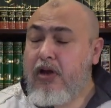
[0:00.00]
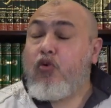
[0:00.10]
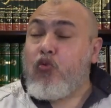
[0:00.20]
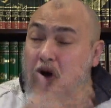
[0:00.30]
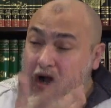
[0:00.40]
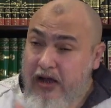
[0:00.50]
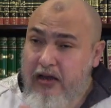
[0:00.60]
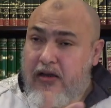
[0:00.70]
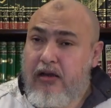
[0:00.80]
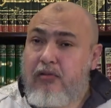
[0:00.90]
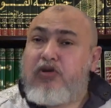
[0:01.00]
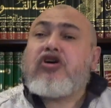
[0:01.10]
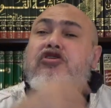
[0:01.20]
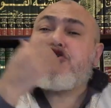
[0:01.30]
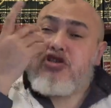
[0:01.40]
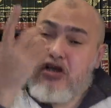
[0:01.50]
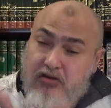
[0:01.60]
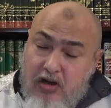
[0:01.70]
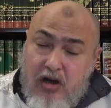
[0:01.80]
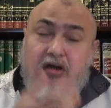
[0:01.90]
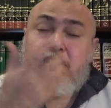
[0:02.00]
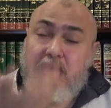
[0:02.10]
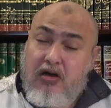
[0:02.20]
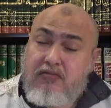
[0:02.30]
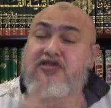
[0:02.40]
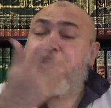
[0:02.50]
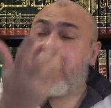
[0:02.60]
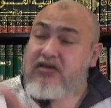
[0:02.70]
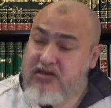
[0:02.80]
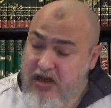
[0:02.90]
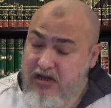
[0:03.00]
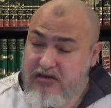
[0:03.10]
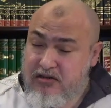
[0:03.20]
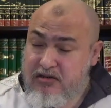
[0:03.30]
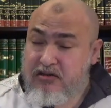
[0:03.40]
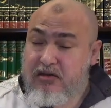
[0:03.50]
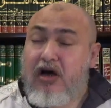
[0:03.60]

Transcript: Why? Because Shaitan comes and says,